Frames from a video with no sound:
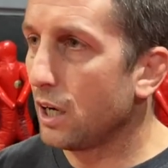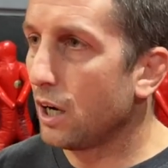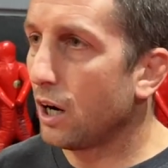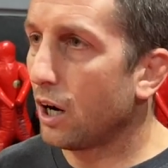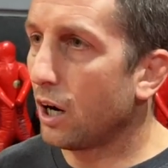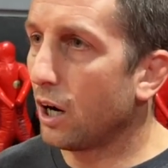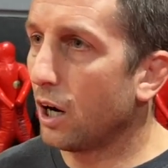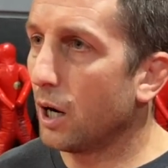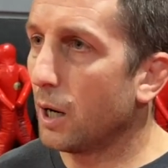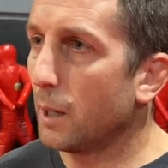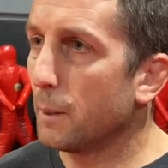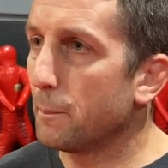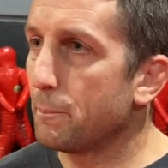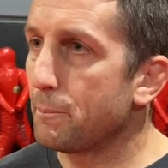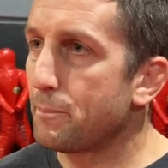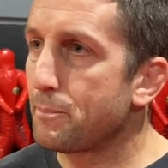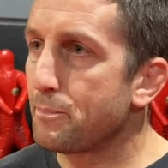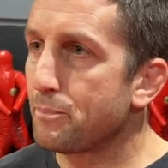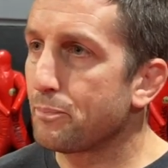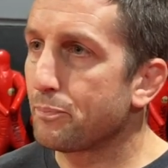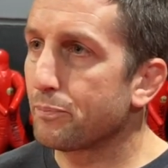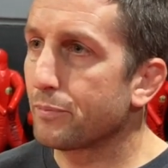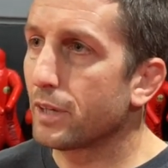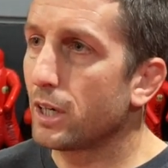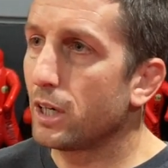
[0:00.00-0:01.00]
Um,
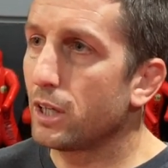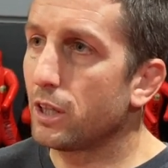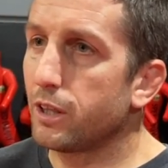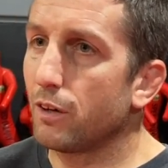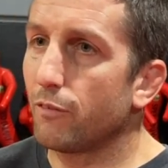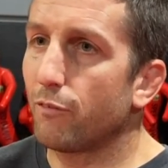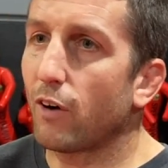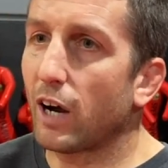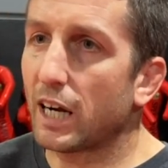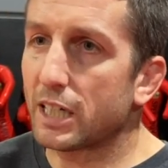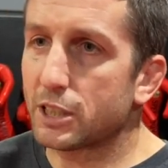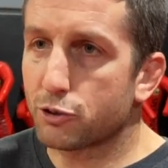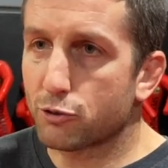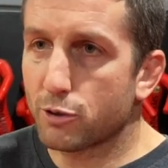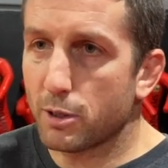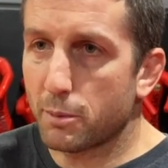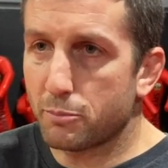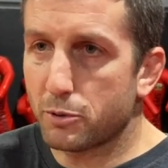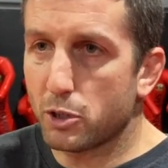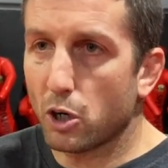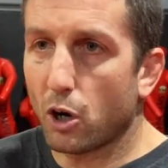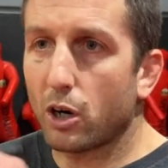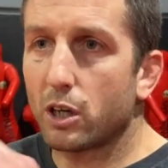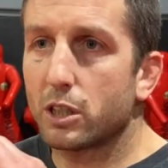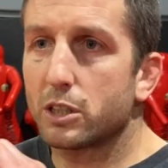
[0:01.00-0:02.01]
the vice grip
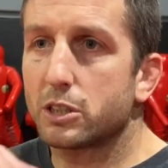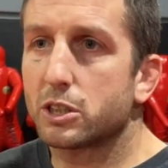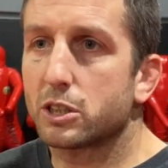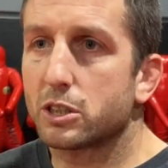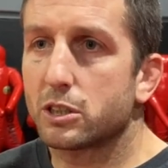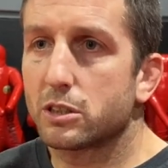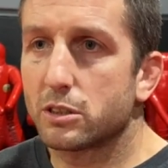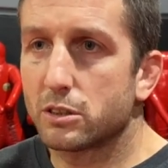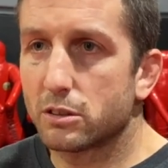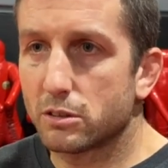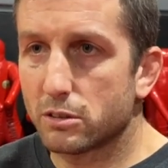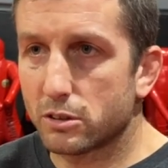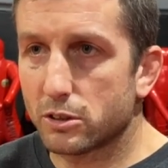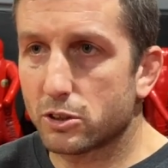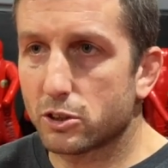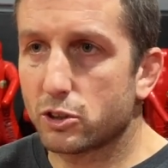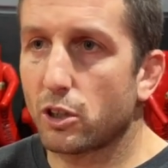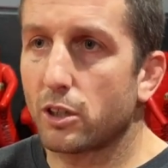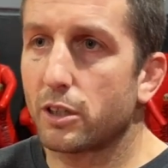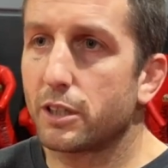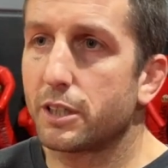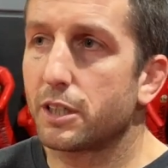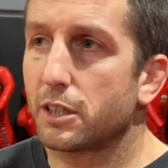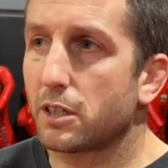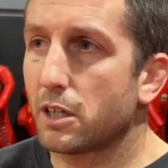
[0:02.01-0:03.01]
Darce
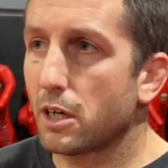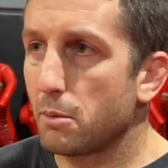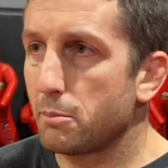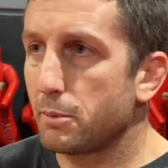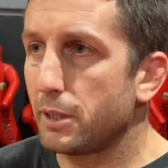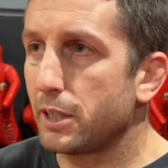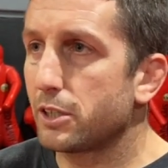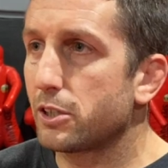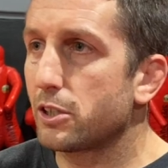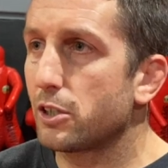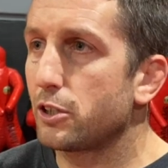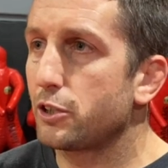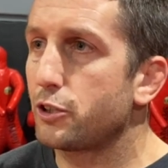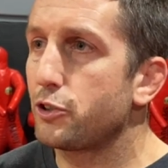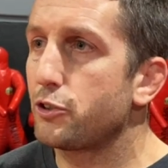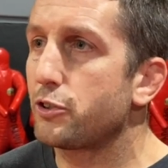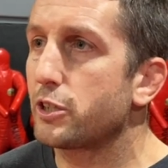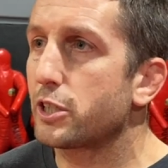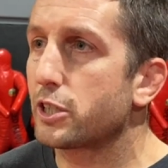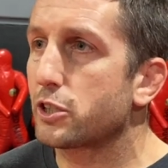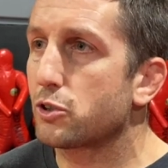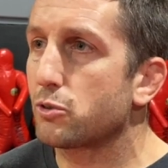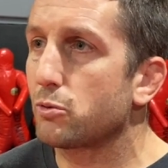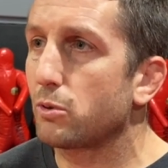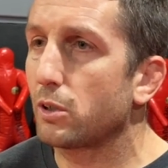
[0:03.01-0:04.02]
started to come into
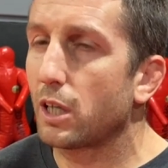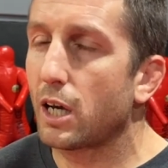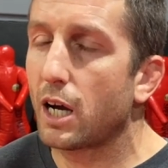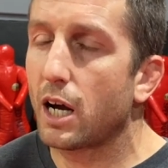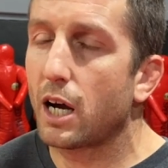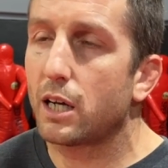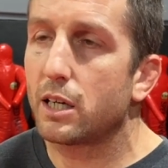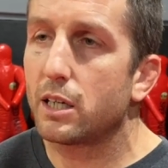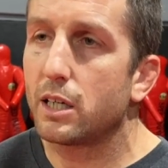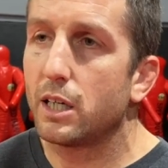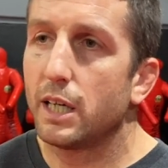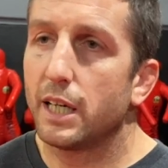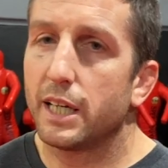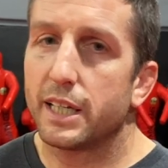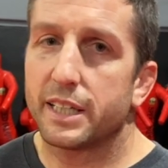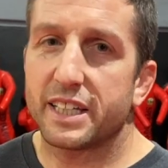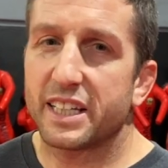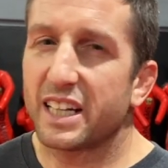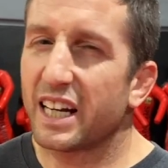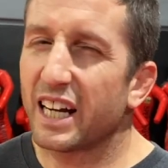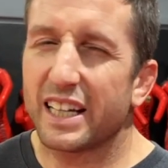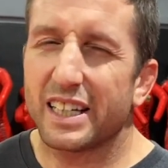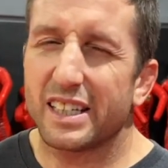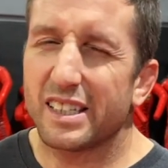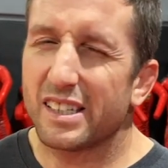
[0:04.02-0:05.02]
jujitsu a lot. The
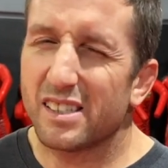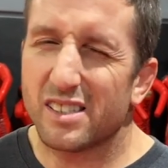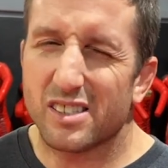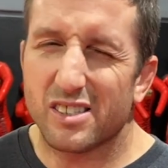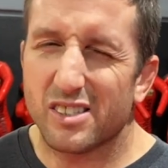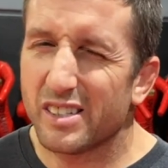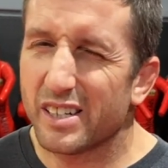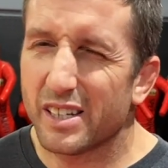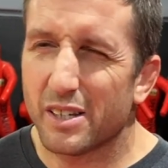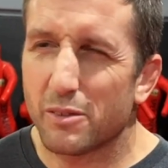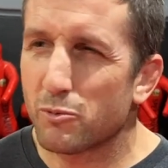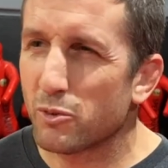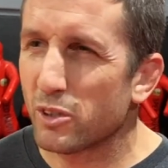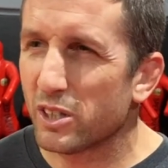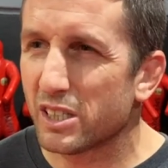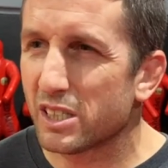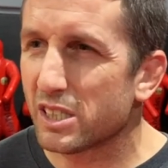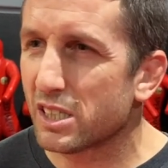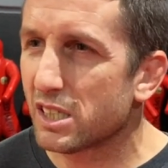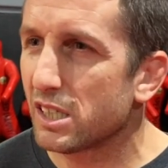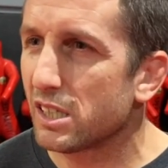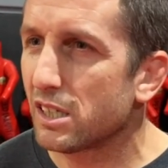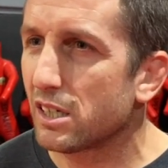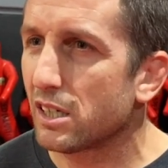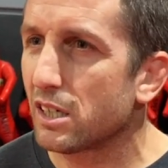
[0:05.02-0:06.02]
90s, you didn't really
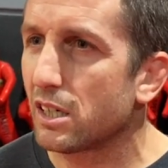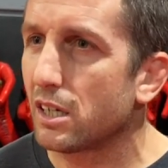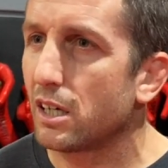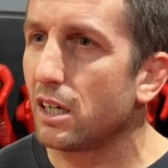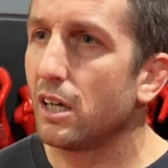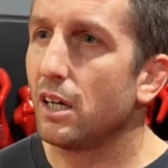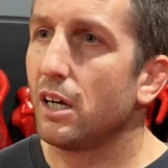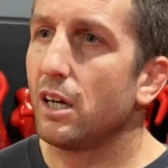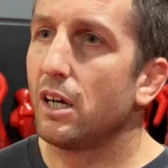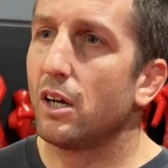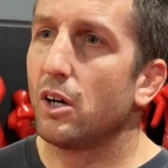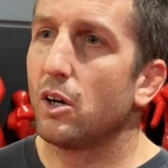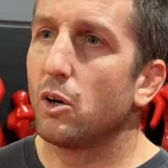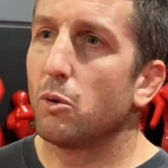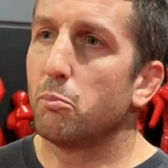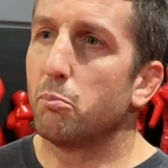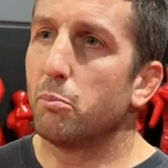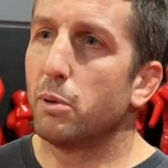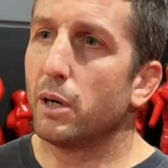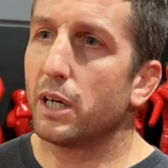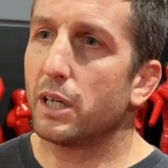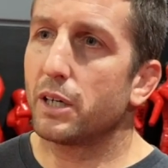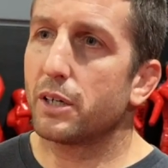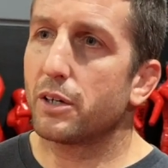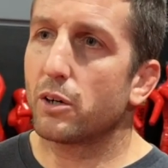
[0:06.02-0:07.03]
see it,
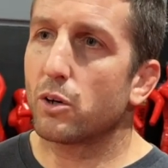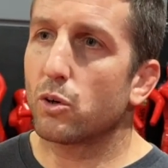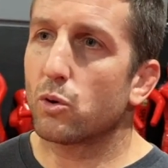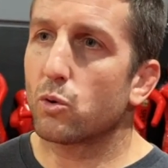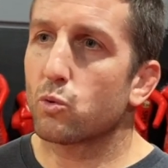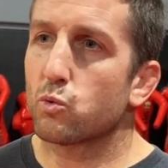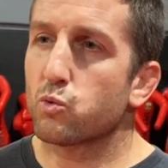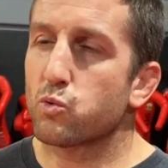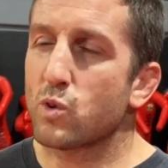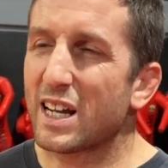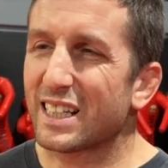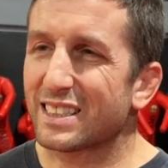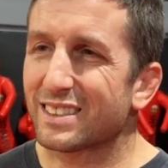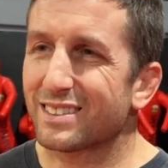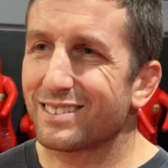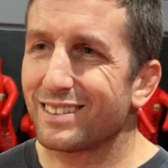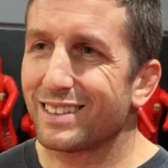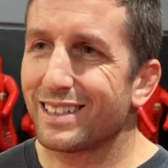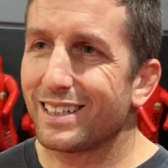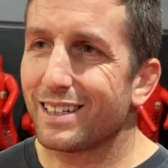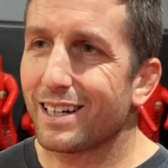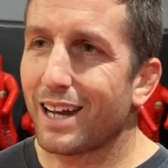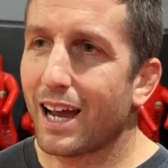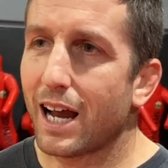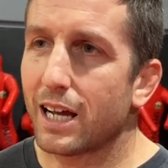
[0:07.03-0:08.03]
but
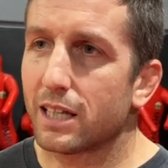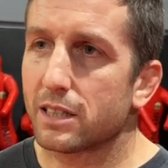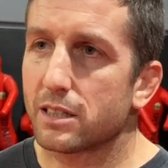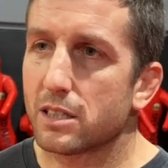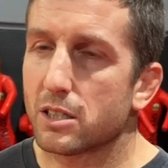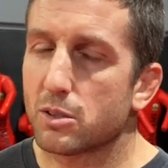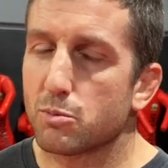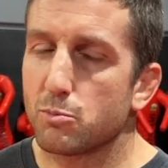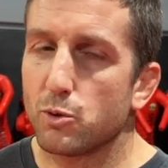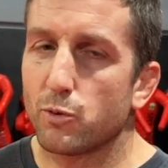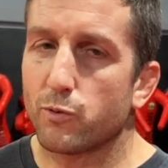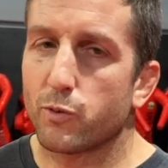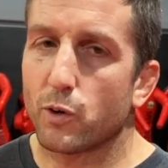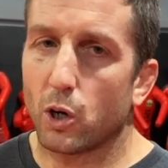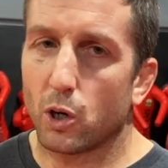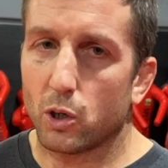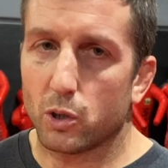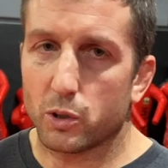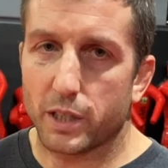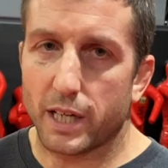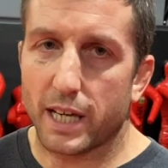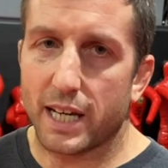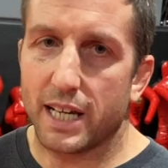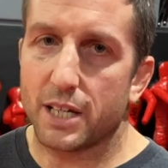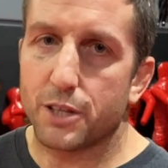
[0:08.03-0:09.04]
wrestling had this move
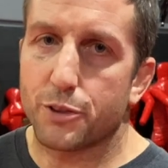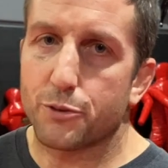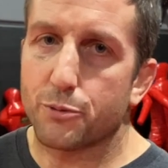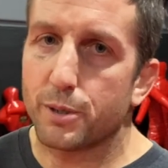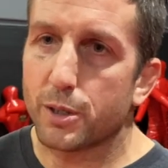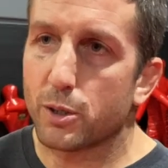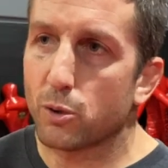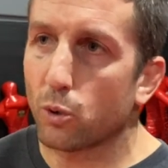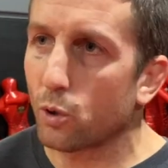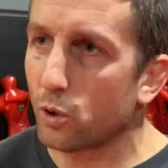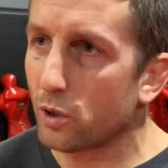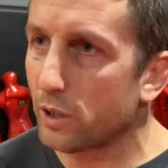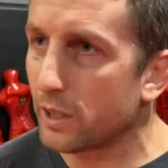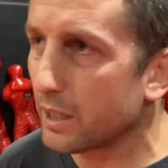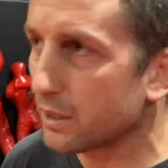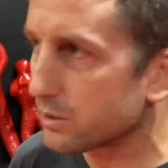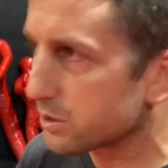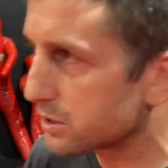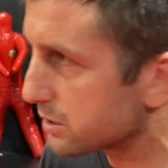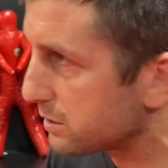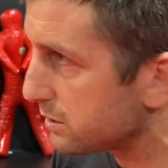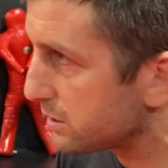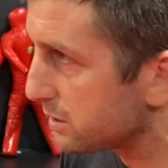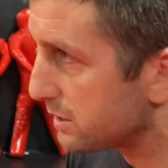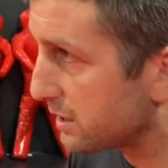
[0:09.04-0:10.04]
called a three quarter
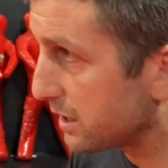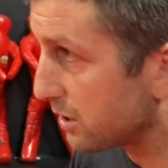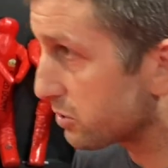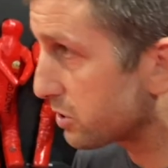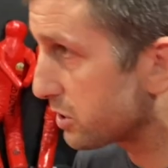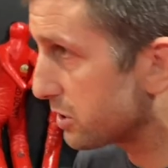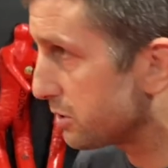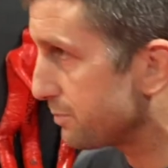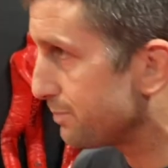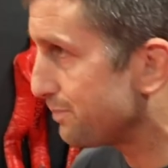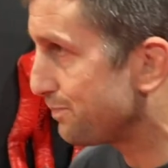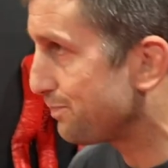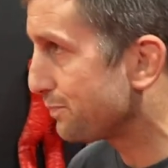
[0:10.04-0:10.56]
Nelson.